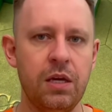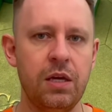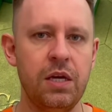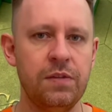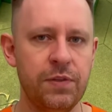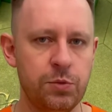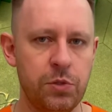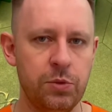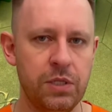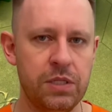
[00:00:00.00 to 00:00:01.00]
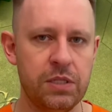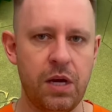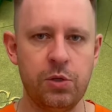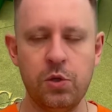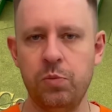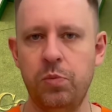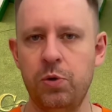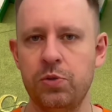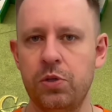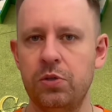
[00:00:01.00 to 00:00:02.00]
Infantry units are
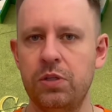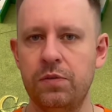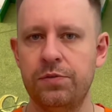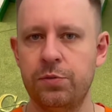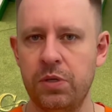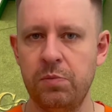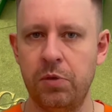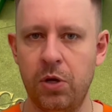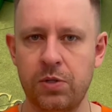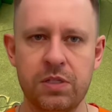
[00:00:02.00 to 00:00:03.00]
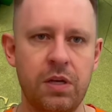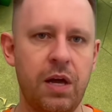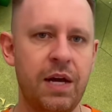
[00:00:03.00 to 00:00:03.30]
composed only of 3 blocks,